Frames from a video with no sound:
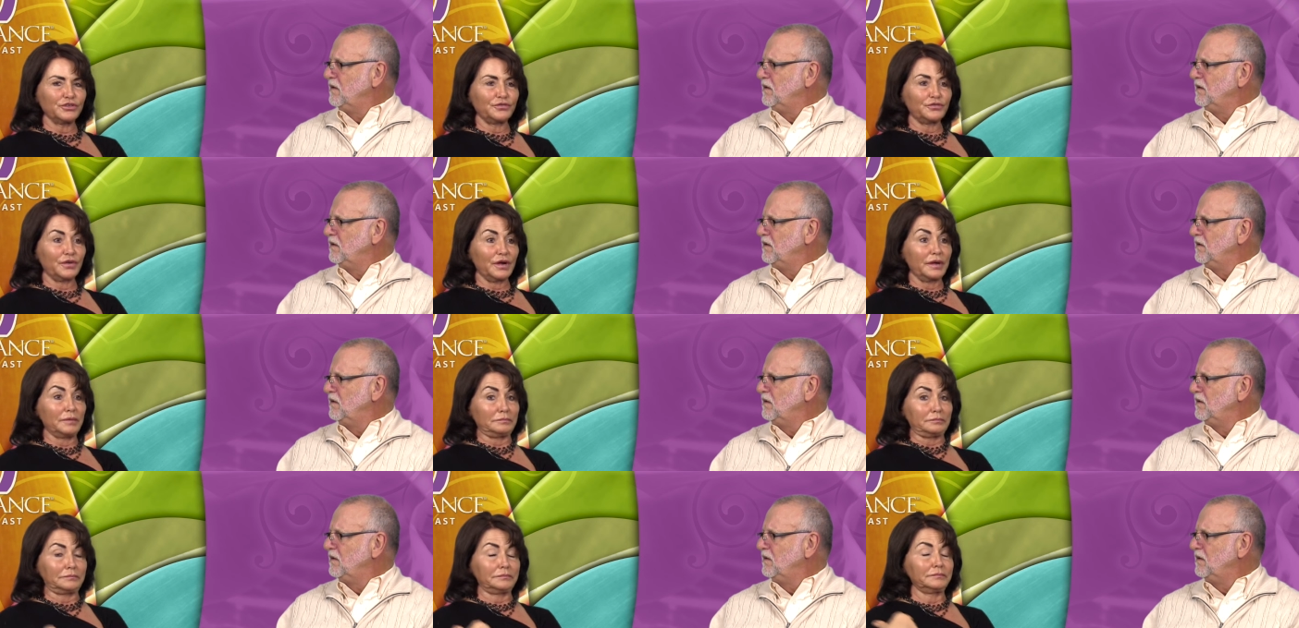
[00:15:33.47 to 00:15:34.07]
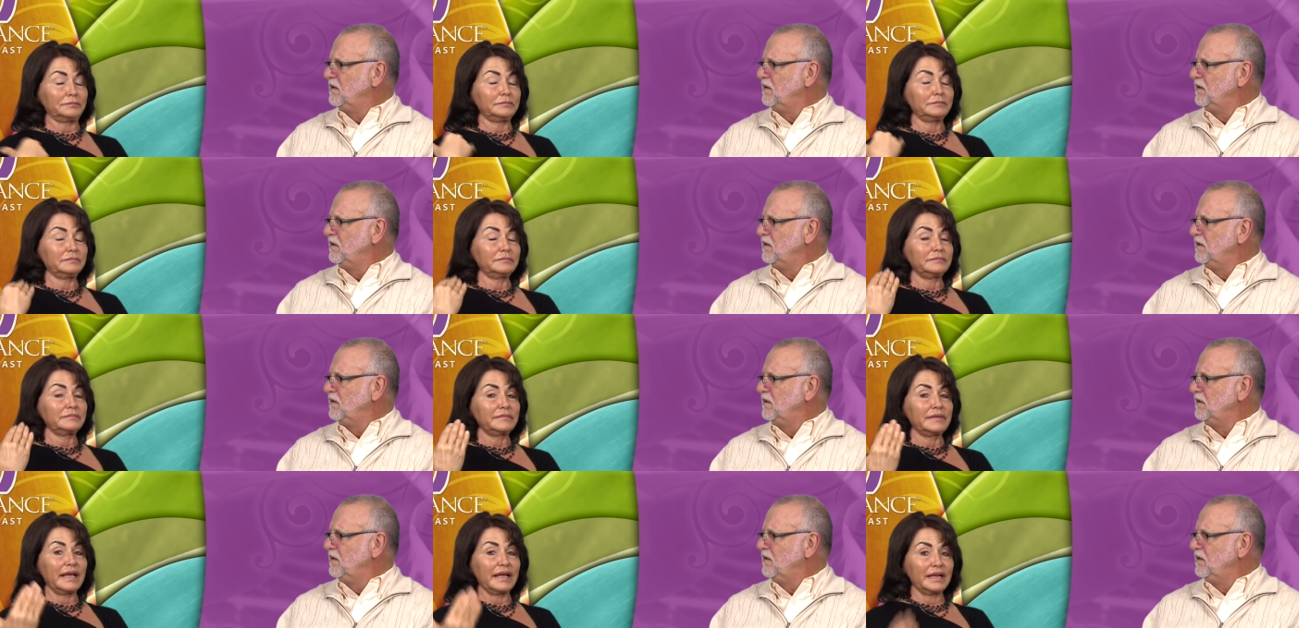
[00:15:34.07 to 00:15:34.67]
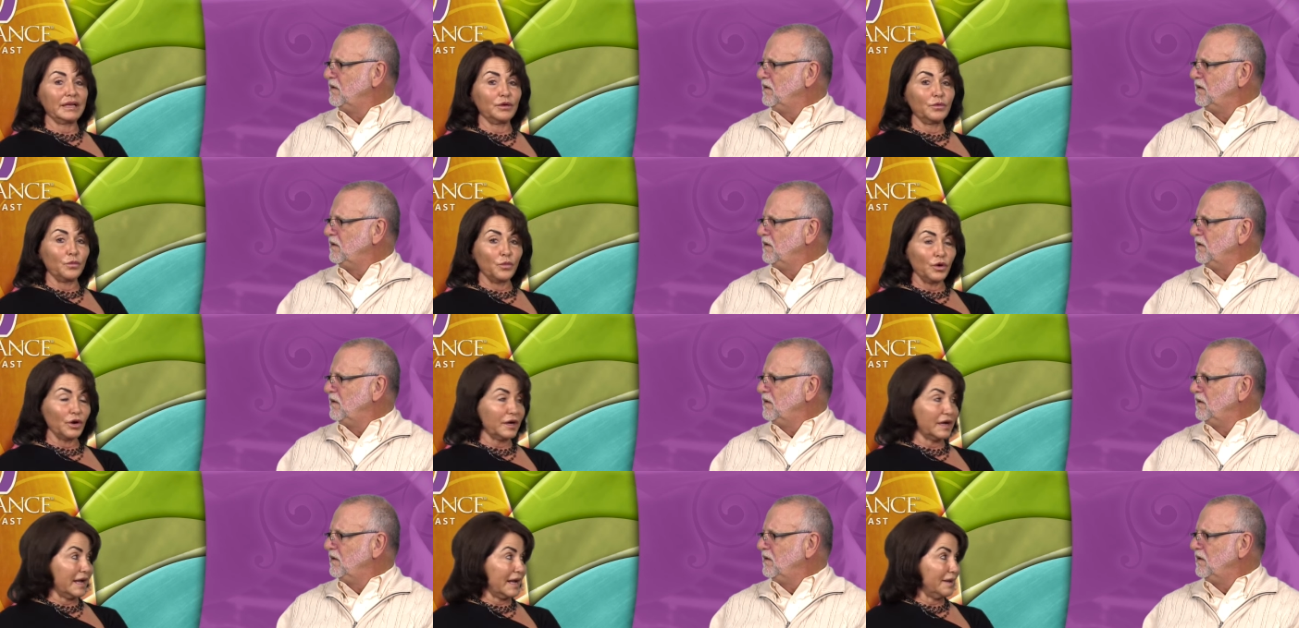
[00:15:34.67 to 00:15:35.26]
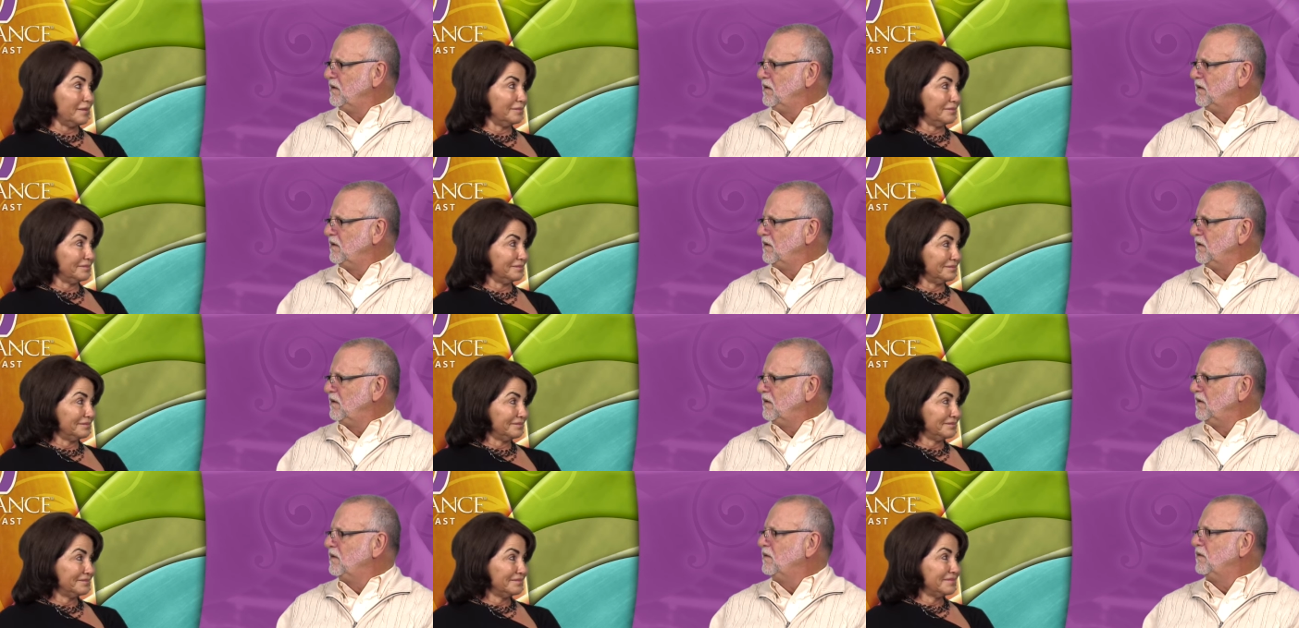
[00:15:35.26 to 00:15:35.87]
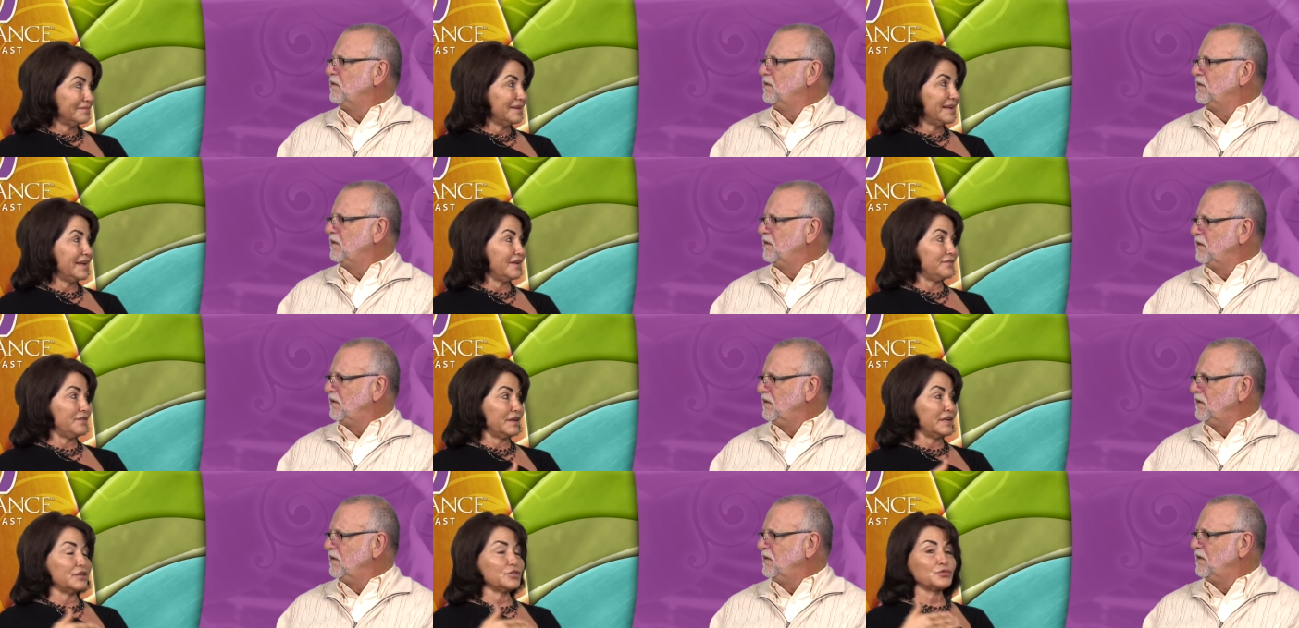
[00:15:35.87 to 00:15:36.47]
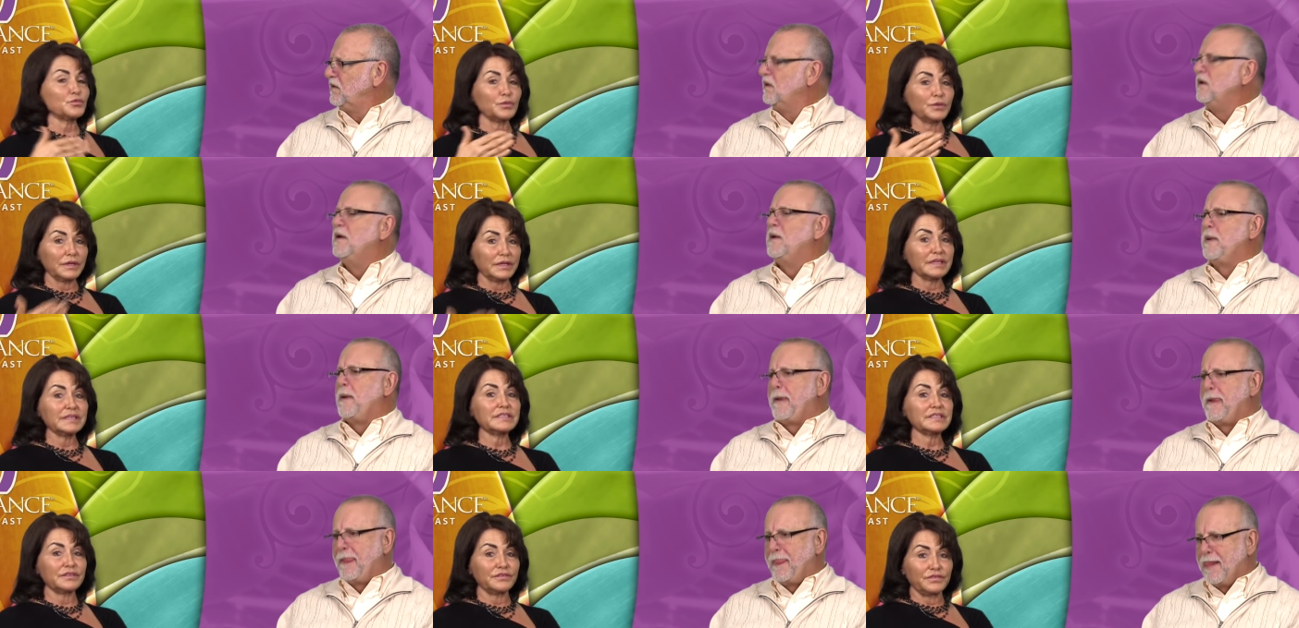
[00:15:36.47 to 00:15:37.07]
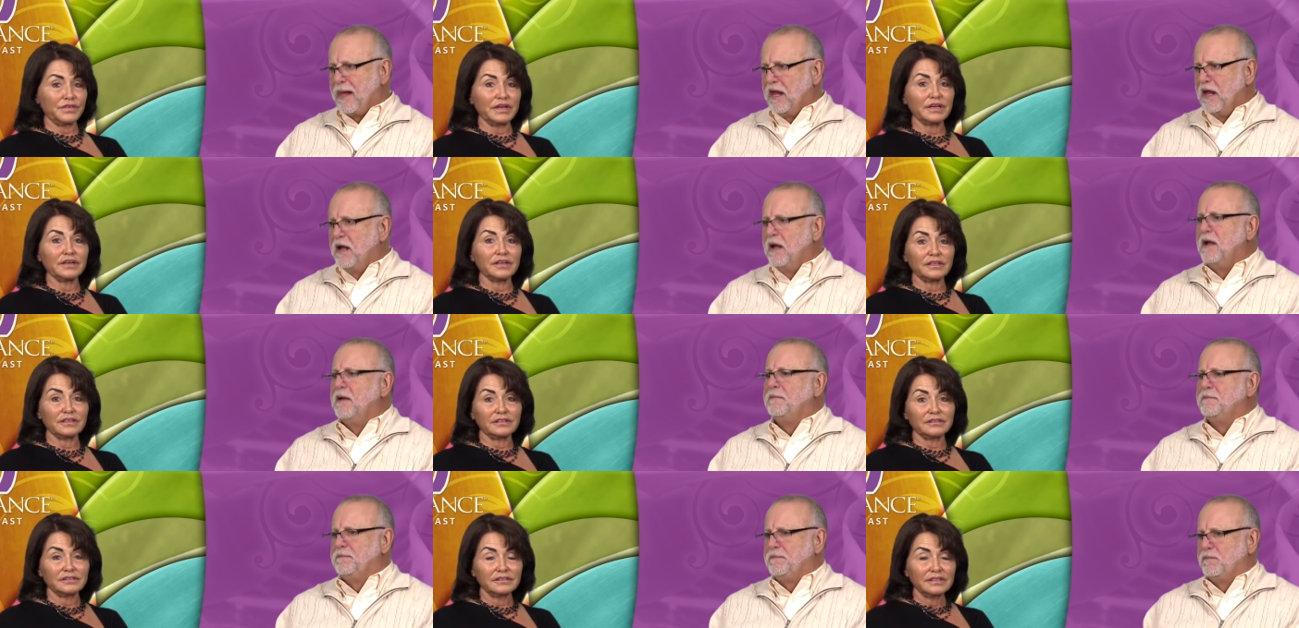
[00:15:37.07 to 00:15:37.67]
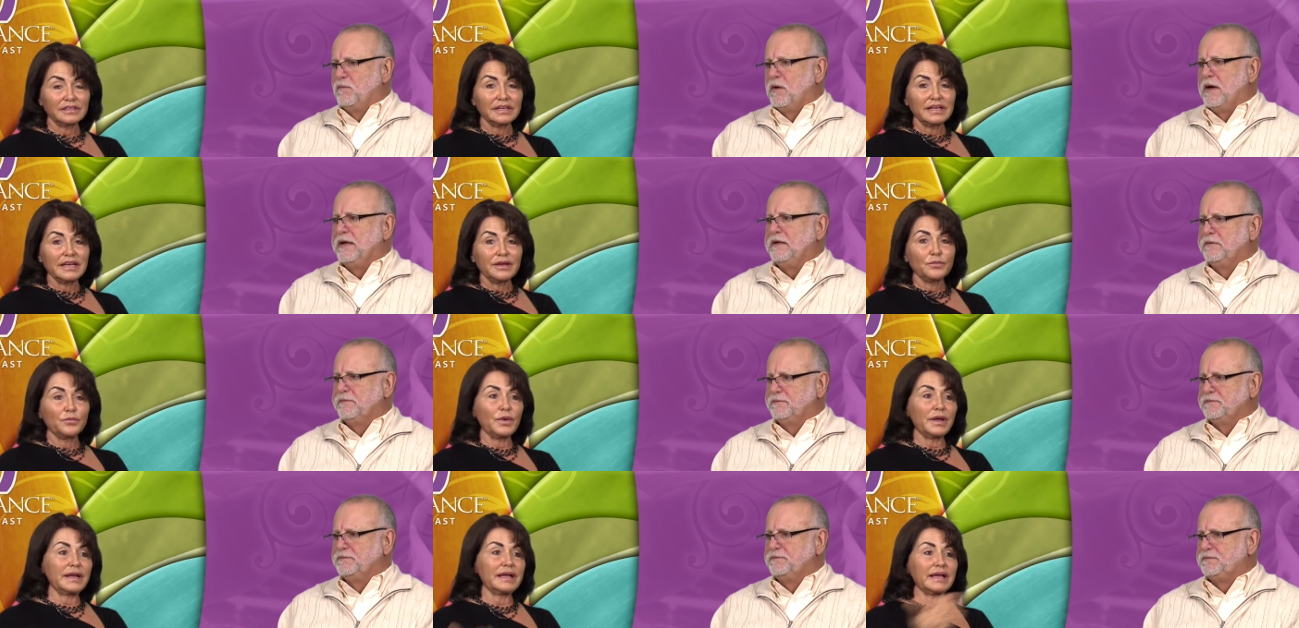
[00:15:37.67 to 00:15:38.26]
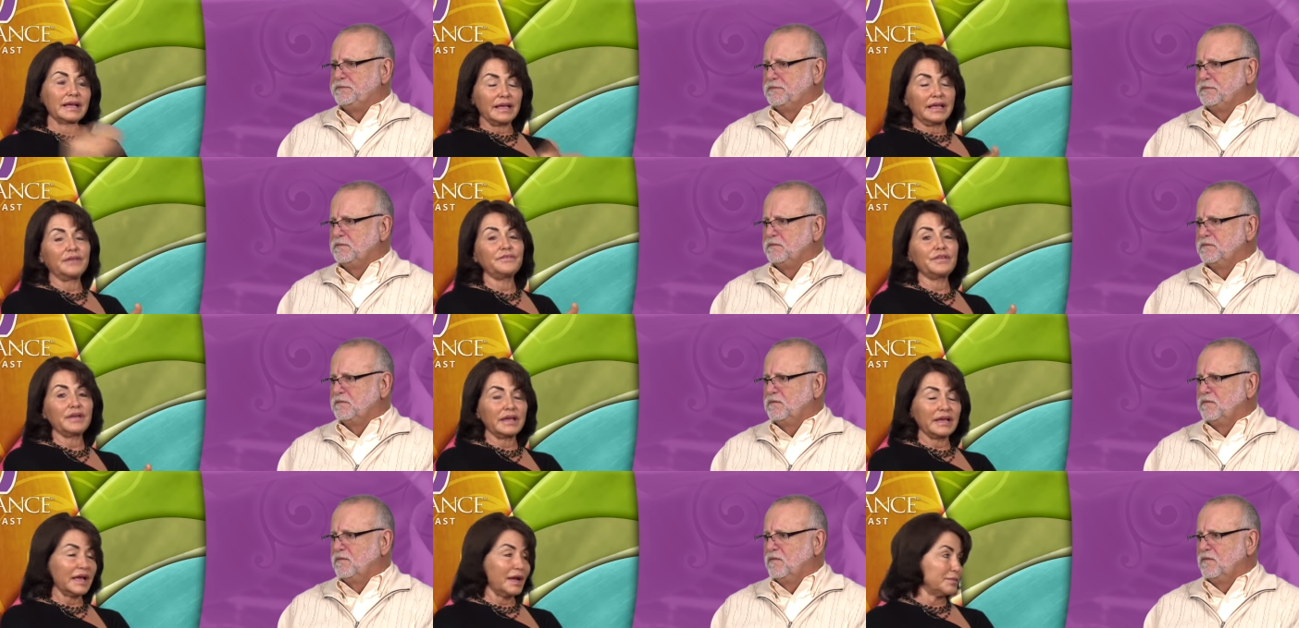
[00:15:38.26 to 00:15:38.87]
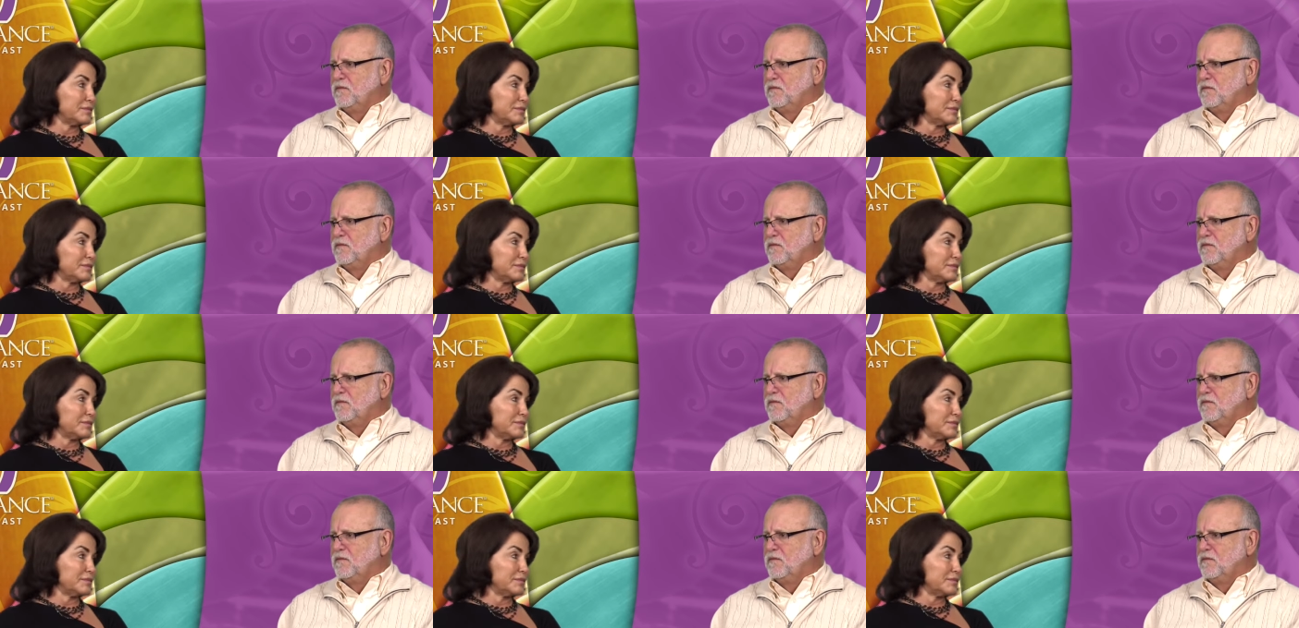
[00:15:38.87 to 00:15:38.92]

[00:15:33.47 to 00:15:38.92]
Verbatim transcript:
Speaker 1: you from getting a workup if it is really severe. Right. When it if it